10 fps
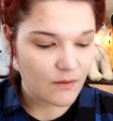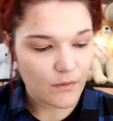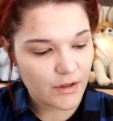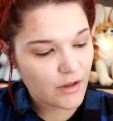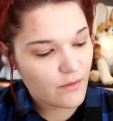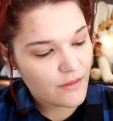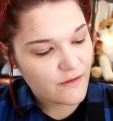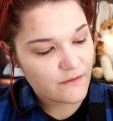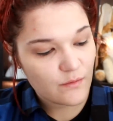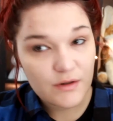We're gonna go with
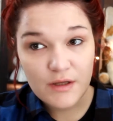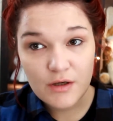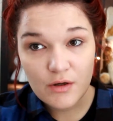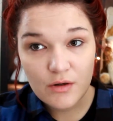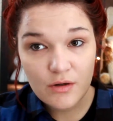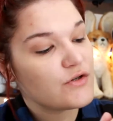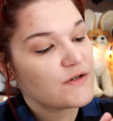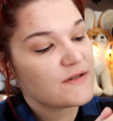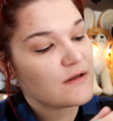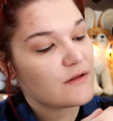this one here,
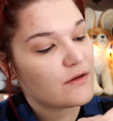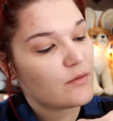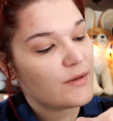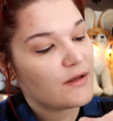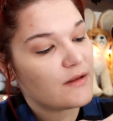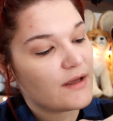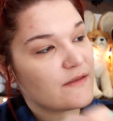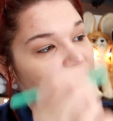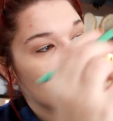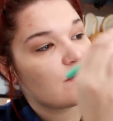just a little bit like
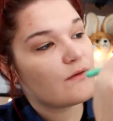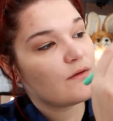this,